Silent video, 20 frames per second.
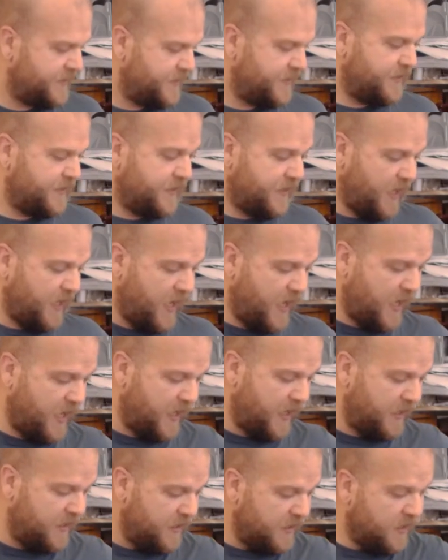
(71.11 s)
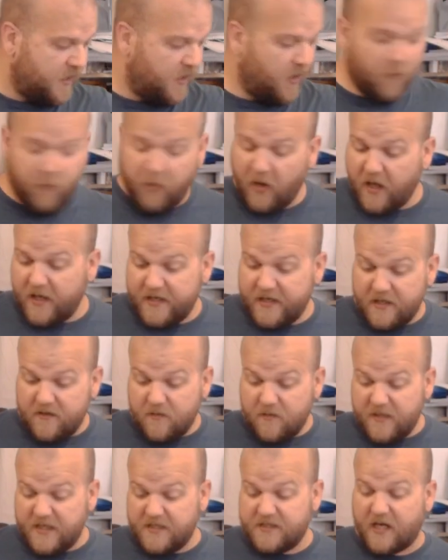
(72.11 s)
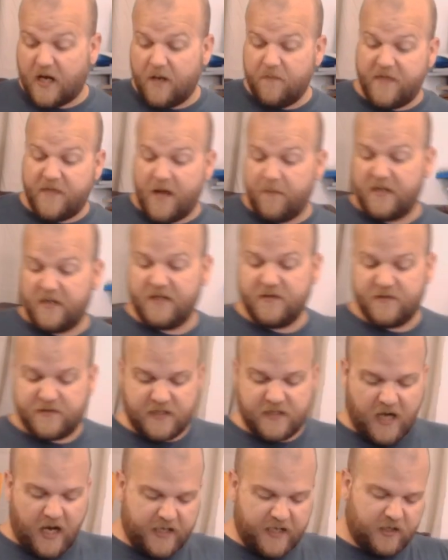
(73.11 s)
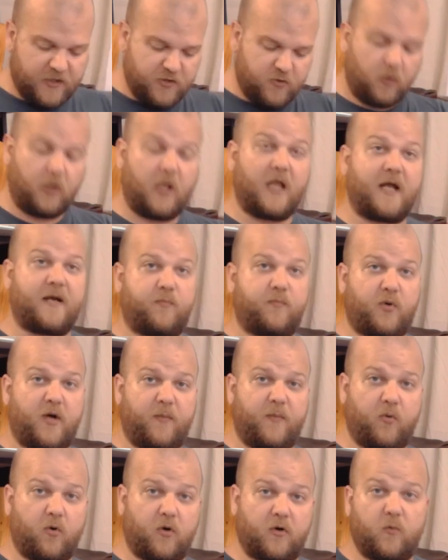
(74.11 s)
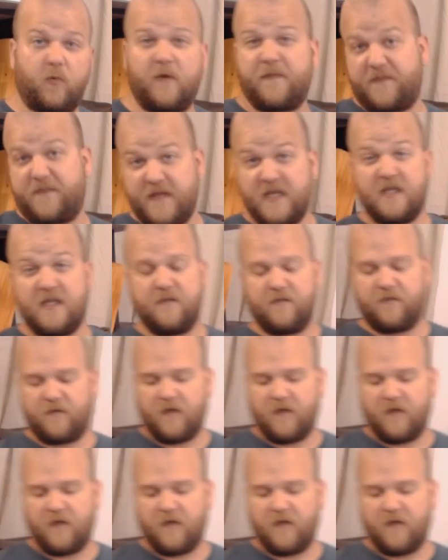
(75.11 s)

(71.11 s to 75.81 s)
But in the meantime, that means that I can do a lot of prep work with these.